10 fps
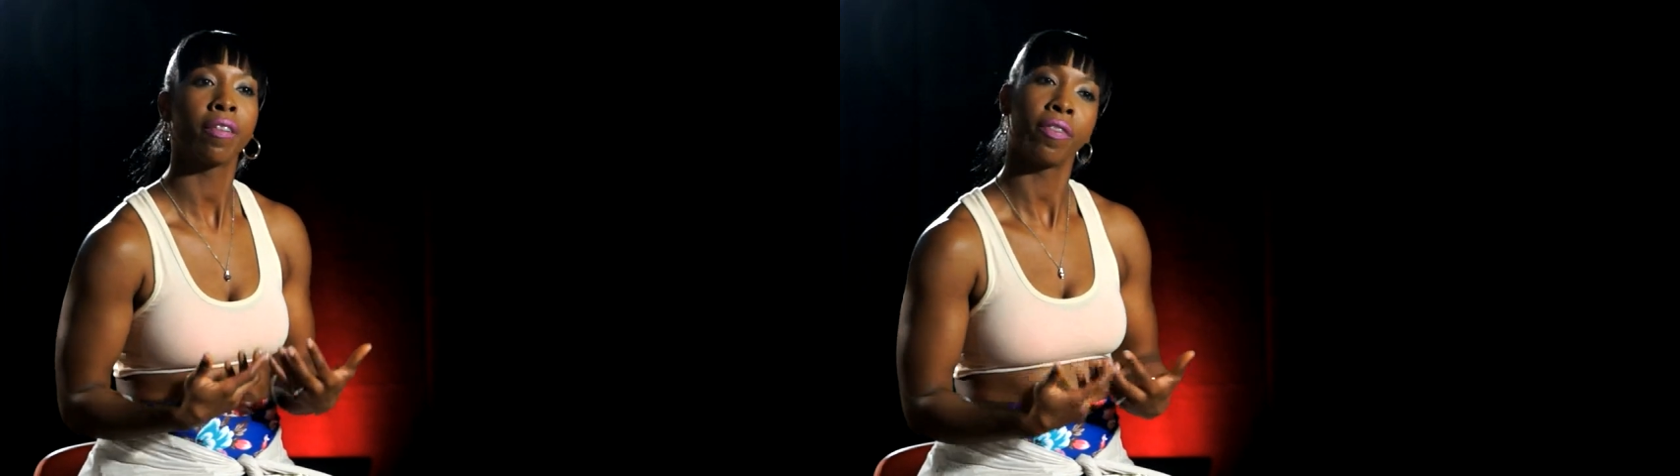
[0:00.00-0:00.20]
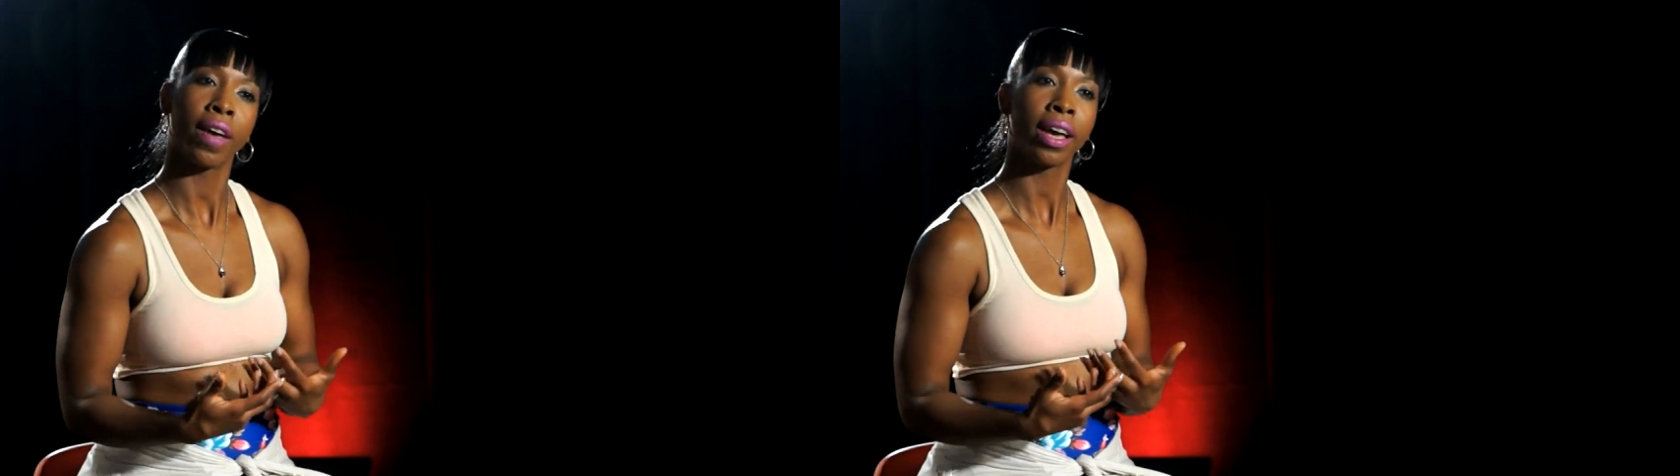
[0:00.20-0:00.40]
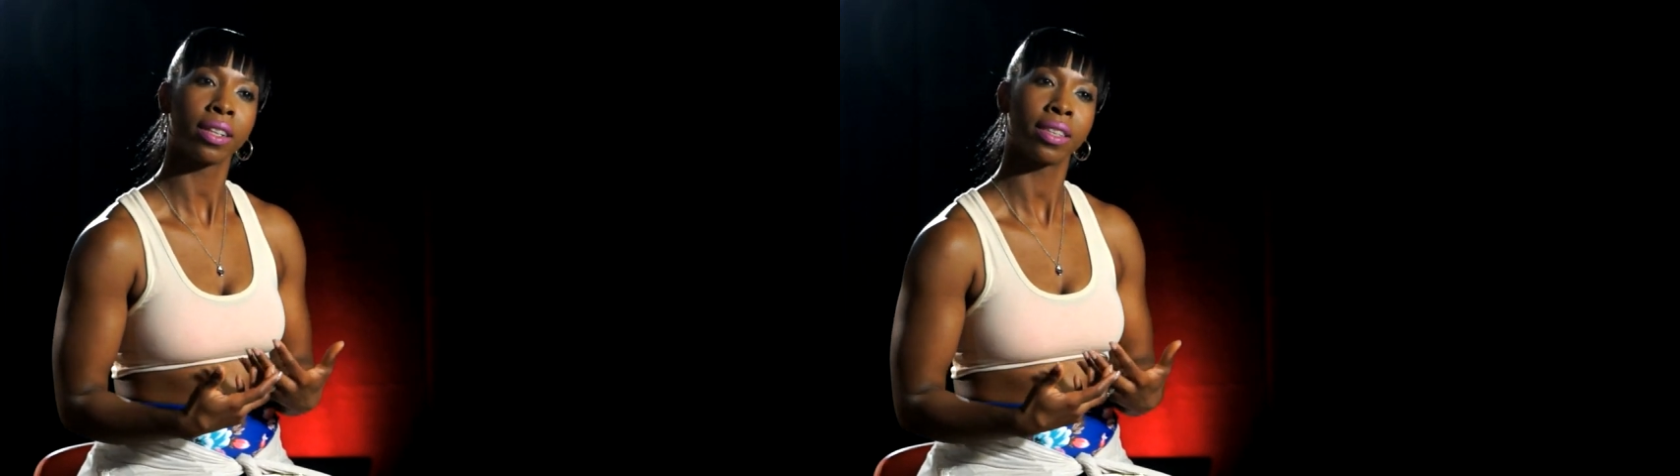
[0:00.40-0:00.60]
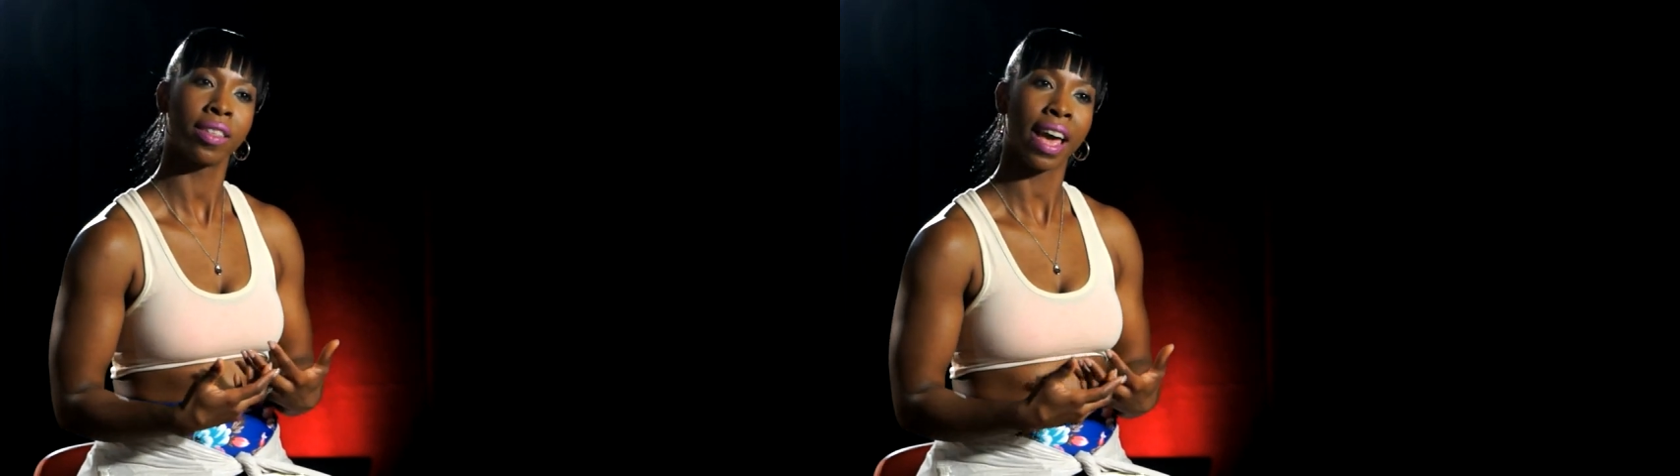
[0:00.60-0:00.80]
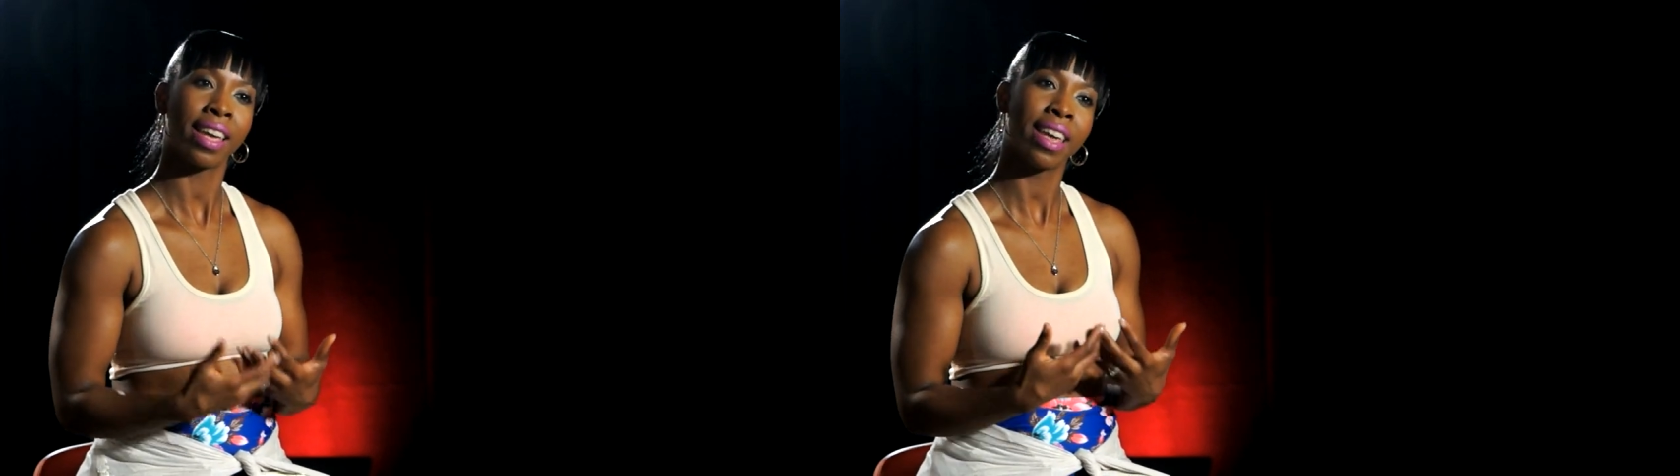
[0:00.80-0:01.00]
effect.
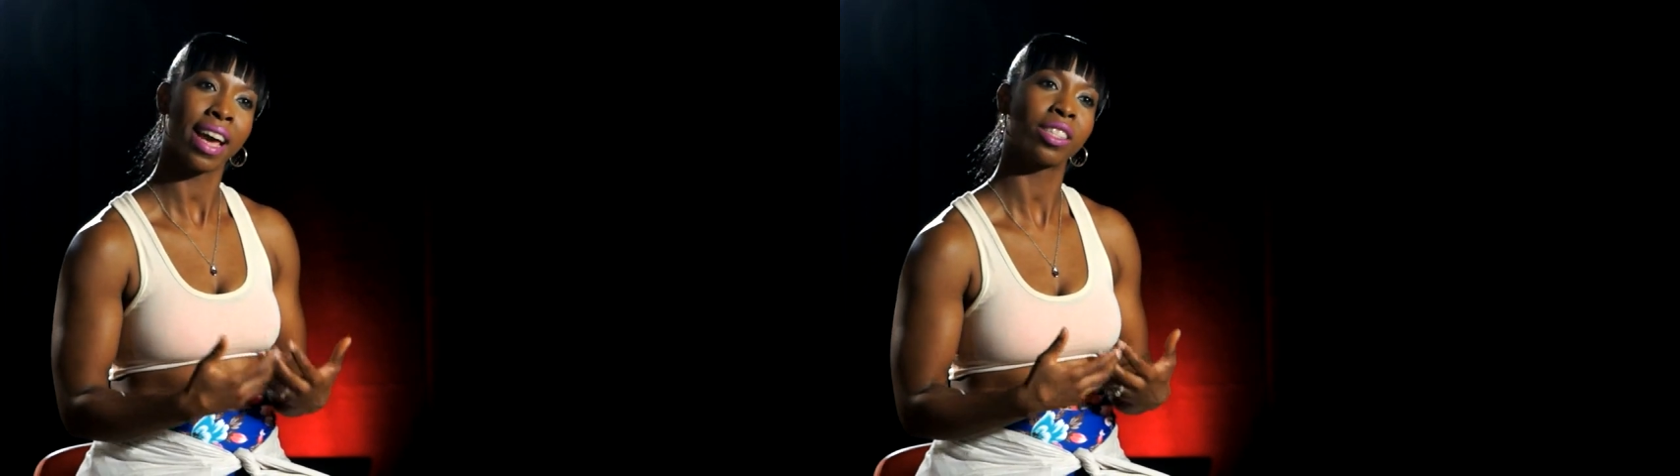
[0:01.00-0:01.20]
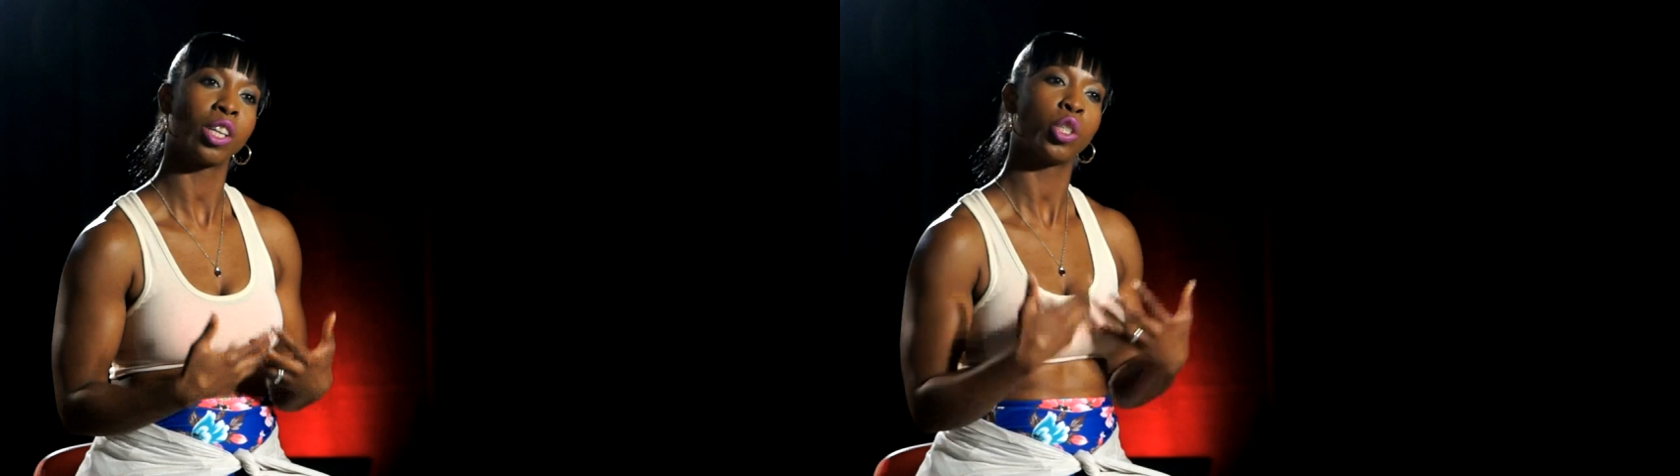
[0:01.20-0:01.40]
That yes,